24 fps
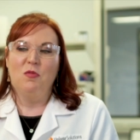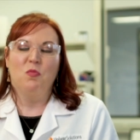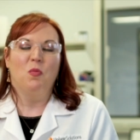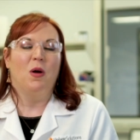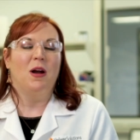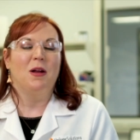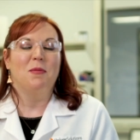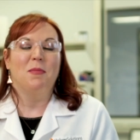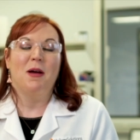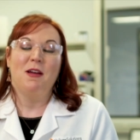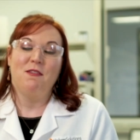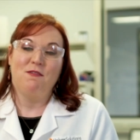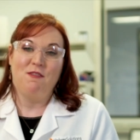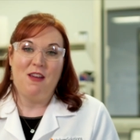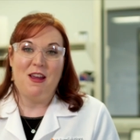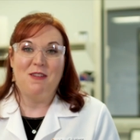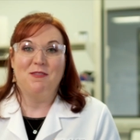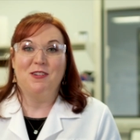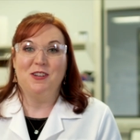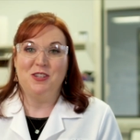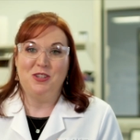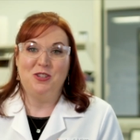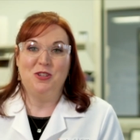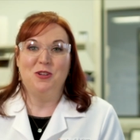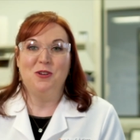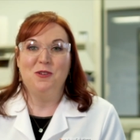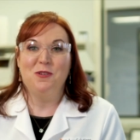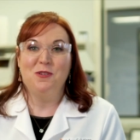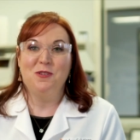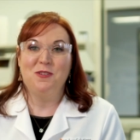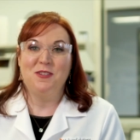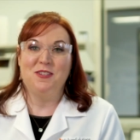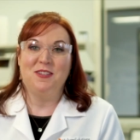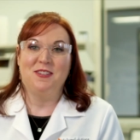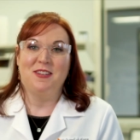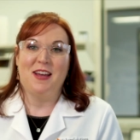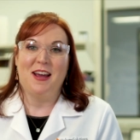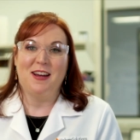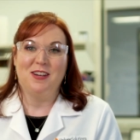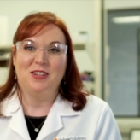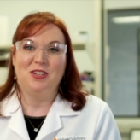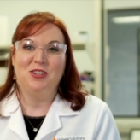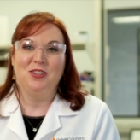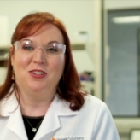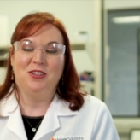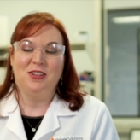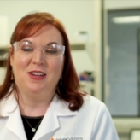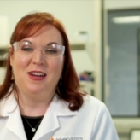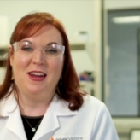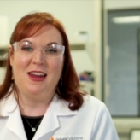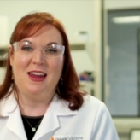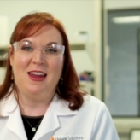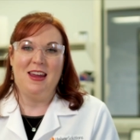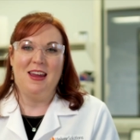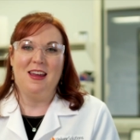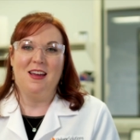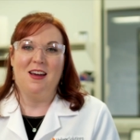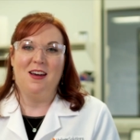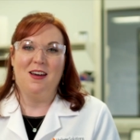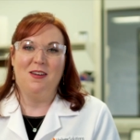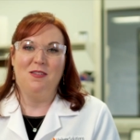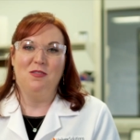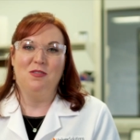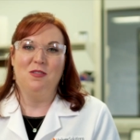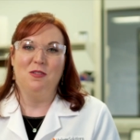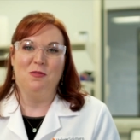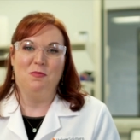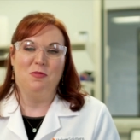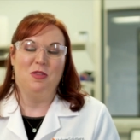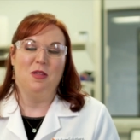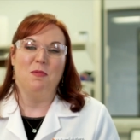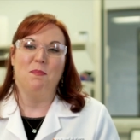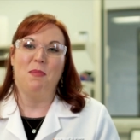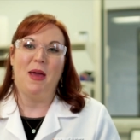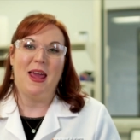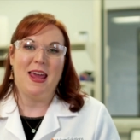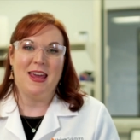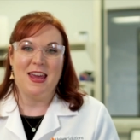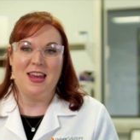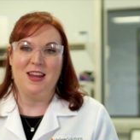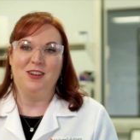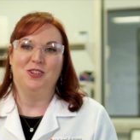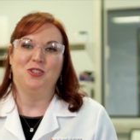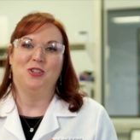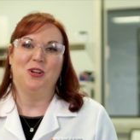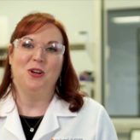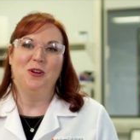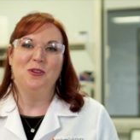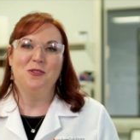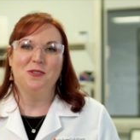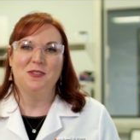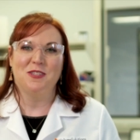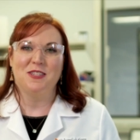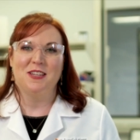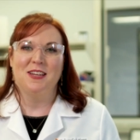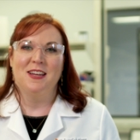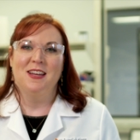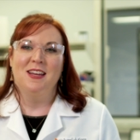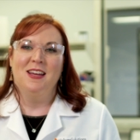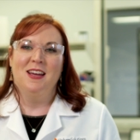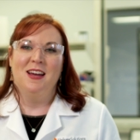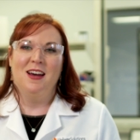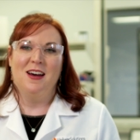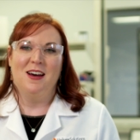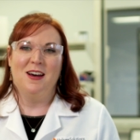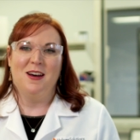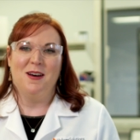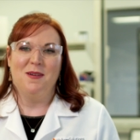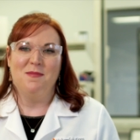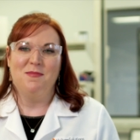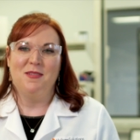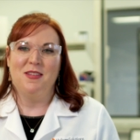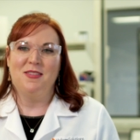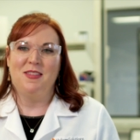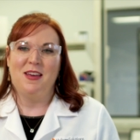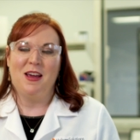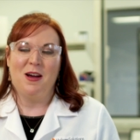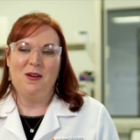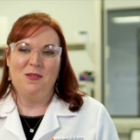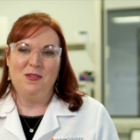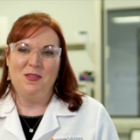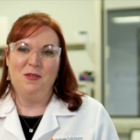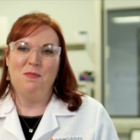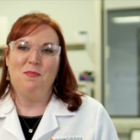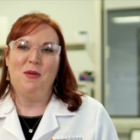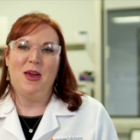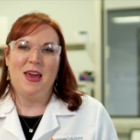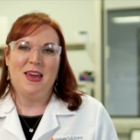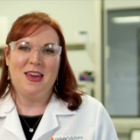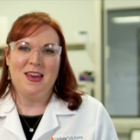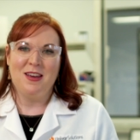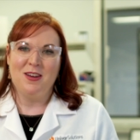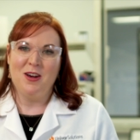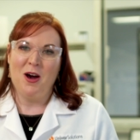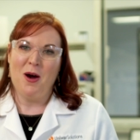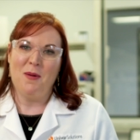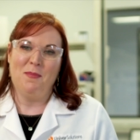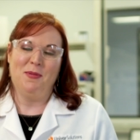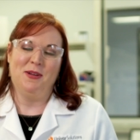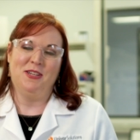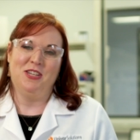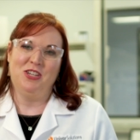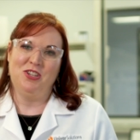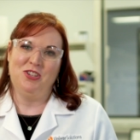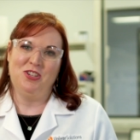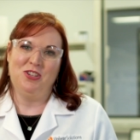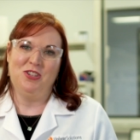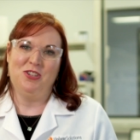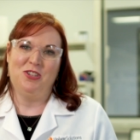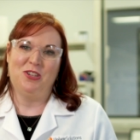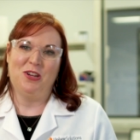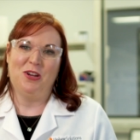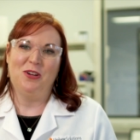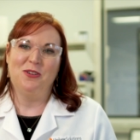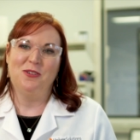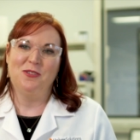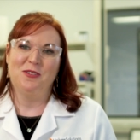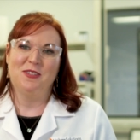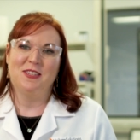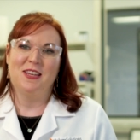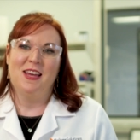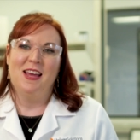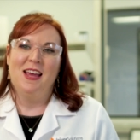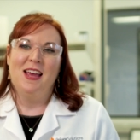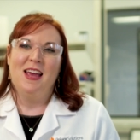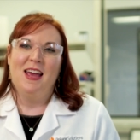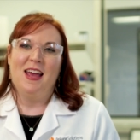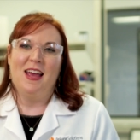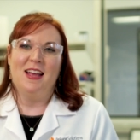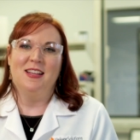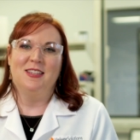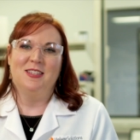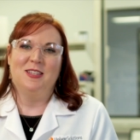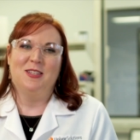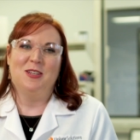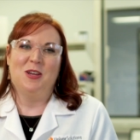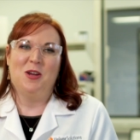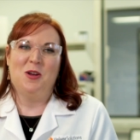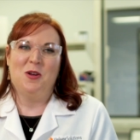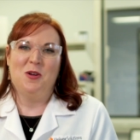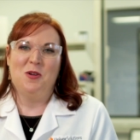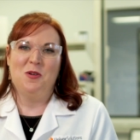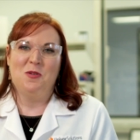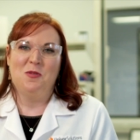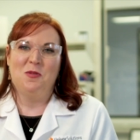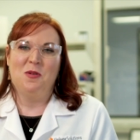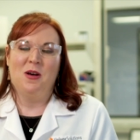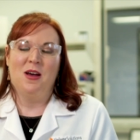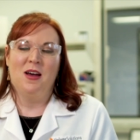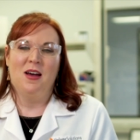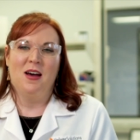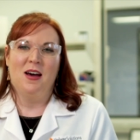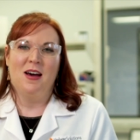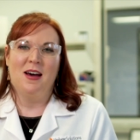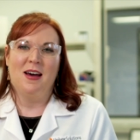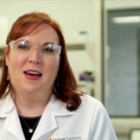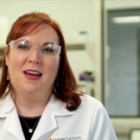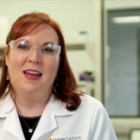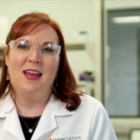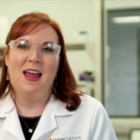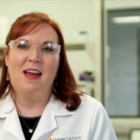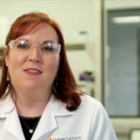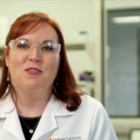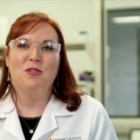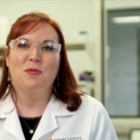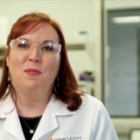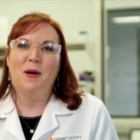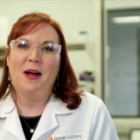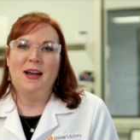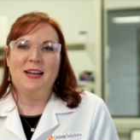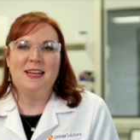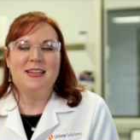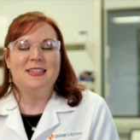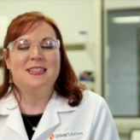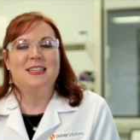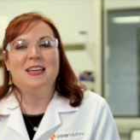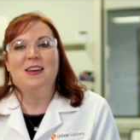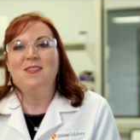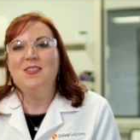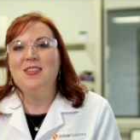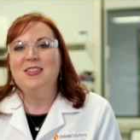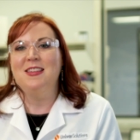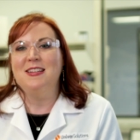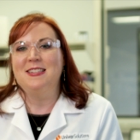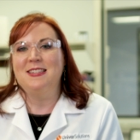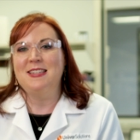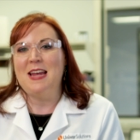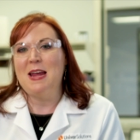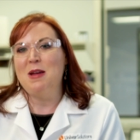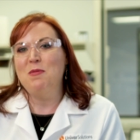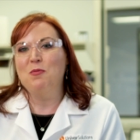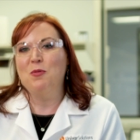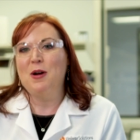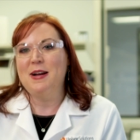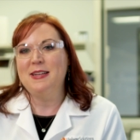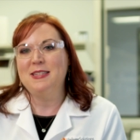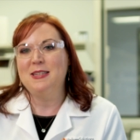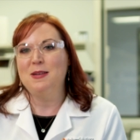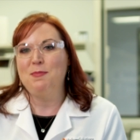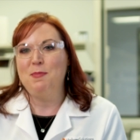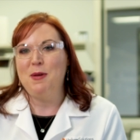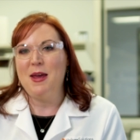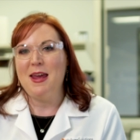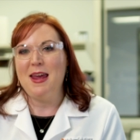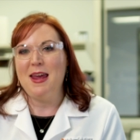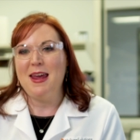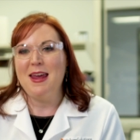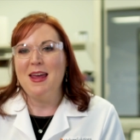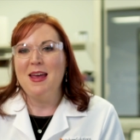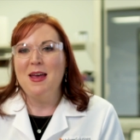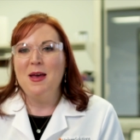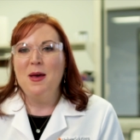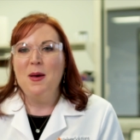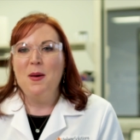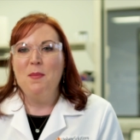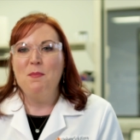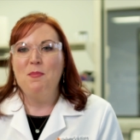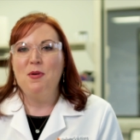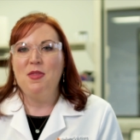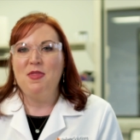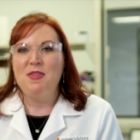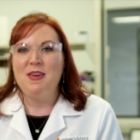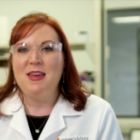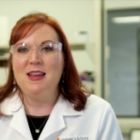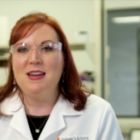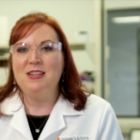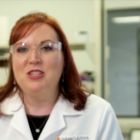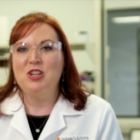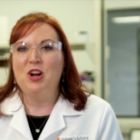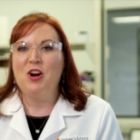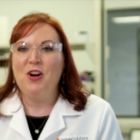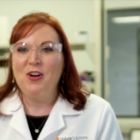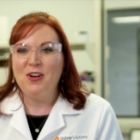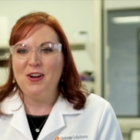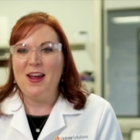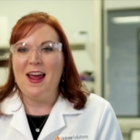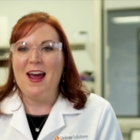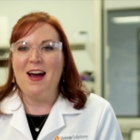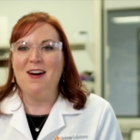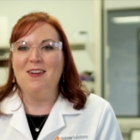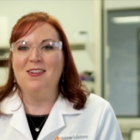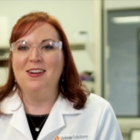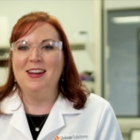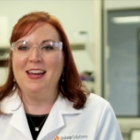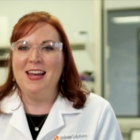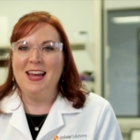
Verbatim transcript: one of my favorite shows is actually uh, the, the baking shows um, that they are the baking competition shows and so uh, everybody is given the same recipe but the turnout